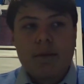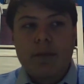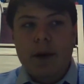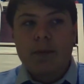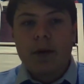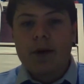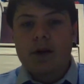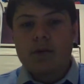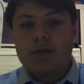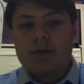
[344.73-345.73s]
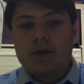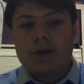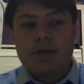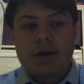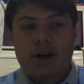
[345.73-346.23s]
by blowing up
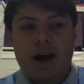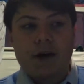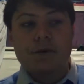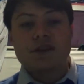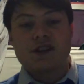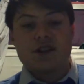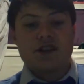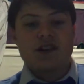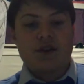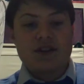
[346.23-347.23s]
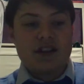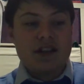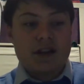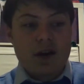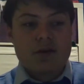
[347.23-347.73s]
her house, and she
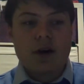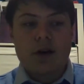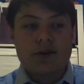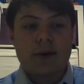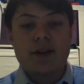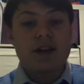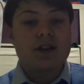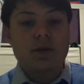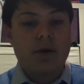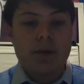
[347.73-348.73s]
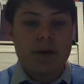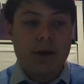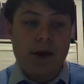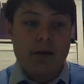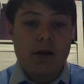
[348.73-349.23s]
needs to go dark, so I think she'll probably
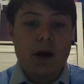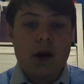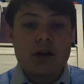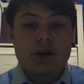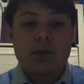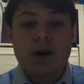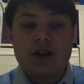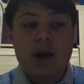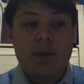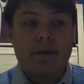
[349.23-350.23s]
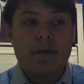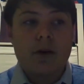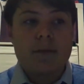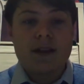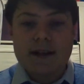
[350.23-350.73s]
appear in some way, shape or
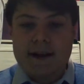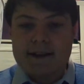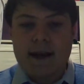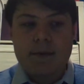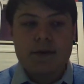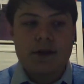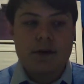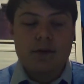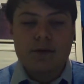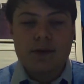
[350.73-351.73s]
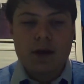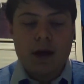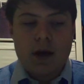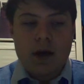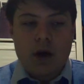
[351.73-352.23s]
form in the last episode,
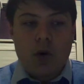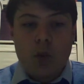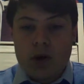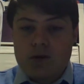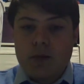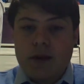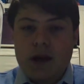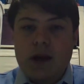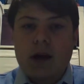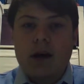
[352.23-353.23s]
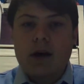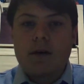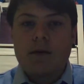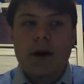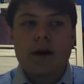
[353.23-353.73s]
which will be
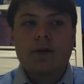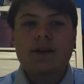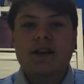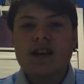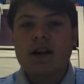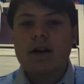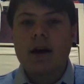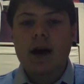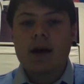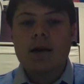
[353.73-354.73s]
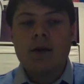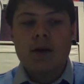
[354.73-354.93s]
quite good to see her again.